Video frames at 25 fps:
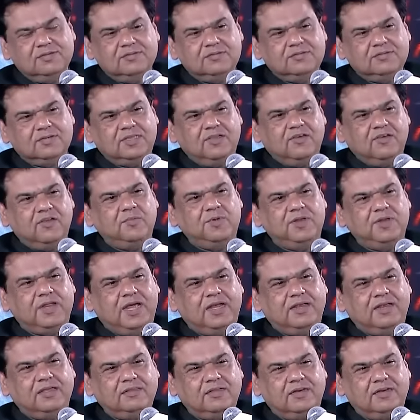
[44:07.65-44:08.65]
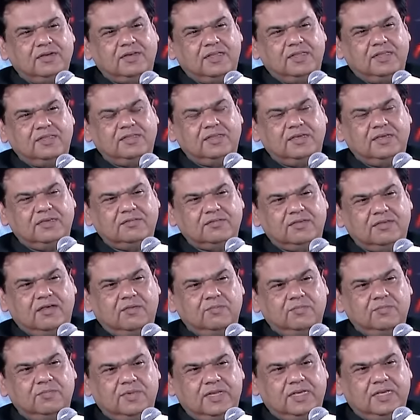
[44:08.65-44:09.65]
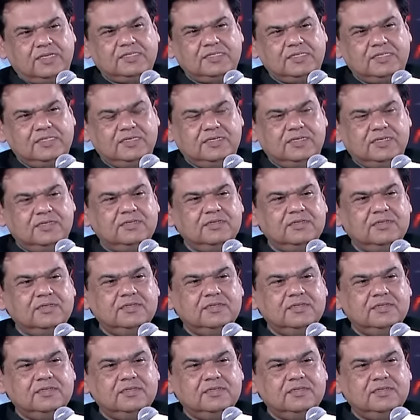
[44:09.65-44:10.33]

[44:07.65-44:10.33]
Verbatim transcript: So they will be writing their 10th exam next year.